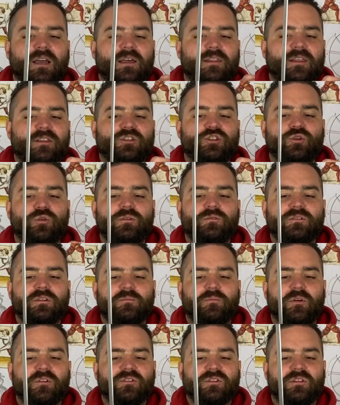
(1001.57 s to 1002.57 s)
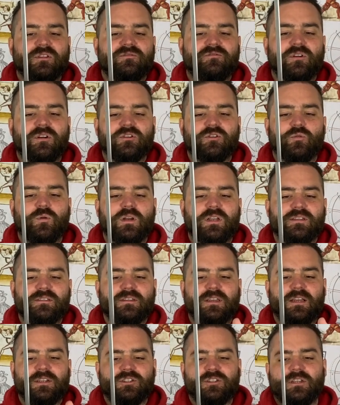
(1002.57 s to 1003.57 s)
and then joins up onto the front quillen
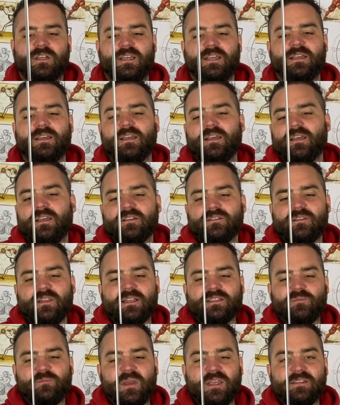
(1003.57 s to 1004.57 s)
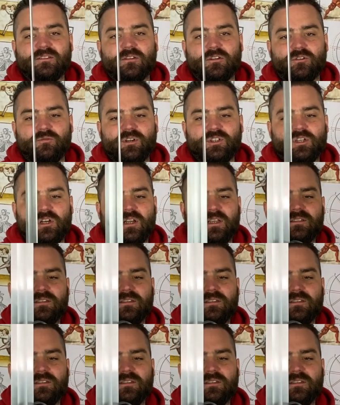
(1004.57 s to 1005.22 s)
section here. So that's based on original